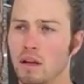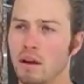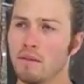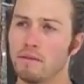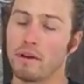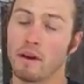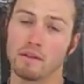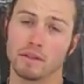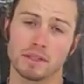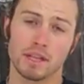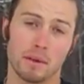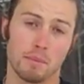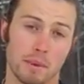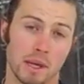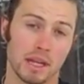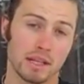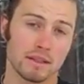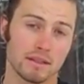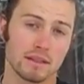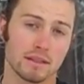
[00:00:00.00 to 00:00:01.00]
5 or 10
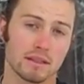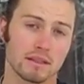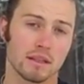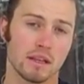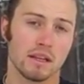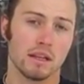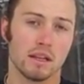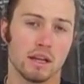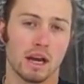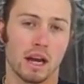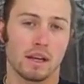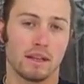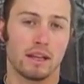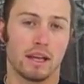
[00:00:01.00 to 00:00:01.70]
minutes, and